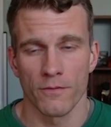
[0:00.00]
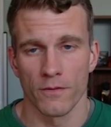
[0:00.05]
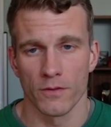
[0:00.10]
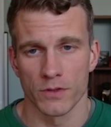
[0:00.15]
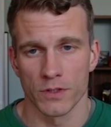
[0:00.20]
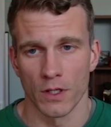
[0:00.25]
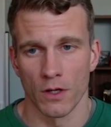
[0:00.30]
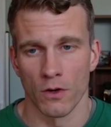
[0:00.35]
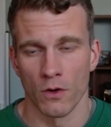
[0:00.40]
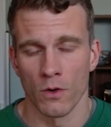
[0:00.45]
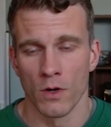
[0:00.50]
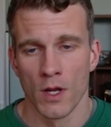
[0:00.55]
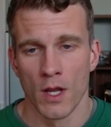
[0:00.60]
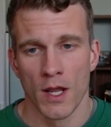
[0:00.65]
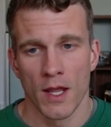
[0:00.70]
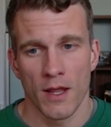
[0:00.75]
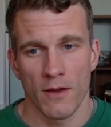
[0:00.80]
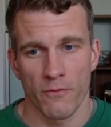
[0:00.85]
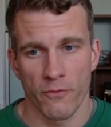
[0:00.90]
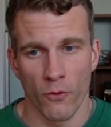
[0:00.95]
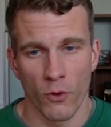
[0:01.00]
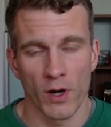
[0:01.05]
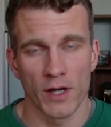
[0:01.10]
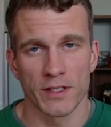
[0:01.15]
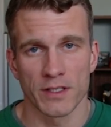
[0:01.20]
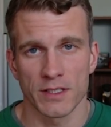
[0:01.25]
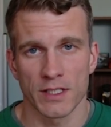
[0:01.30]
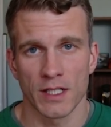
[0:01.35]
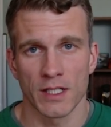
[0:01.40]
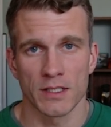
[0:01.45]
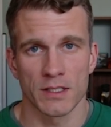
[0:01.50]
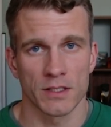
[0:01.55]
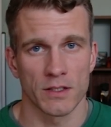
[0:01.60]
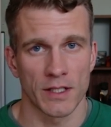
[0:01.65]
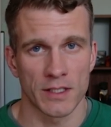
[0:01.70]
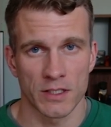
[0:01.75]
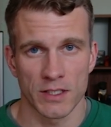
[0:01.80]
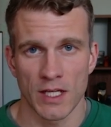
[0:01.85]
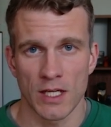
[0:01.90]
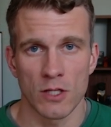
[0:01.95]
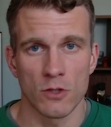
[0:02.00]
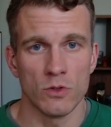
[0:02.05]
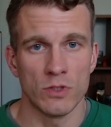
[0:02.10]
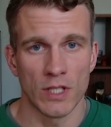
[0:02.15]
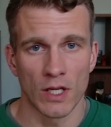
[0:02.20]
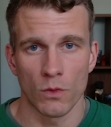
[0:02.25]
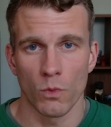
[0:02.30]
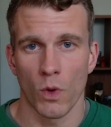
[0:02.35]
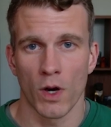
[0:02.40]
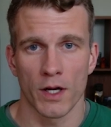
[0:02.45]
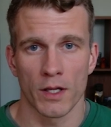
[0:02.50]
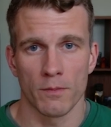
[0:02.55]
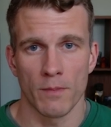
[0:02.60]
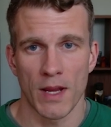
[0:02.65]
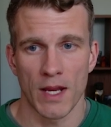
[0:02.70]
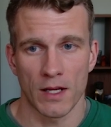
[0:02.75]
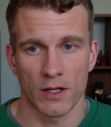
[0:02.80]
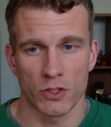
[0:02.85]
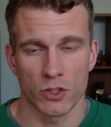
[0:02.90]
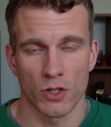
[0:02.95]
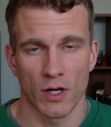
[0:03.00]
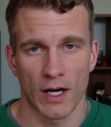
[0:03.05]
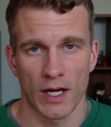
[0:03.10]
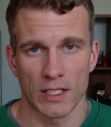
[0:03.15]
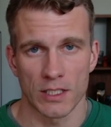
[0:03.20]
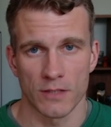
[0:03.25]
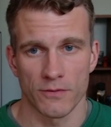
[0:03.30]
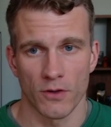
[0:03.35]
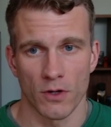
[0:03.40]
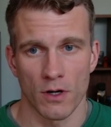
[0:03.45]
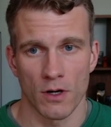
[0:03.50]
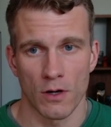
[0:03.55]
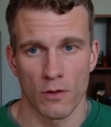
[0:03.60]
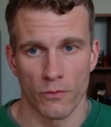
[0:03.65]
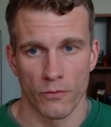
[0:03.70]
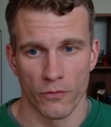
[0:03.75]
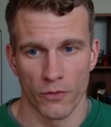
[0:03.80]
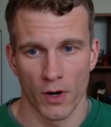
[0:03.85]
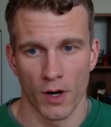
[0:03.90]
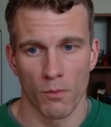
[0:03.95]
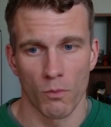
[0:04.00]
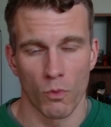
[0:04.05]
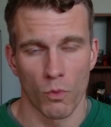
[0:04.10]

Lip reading: So for instance, let's say you did want to make a transfer from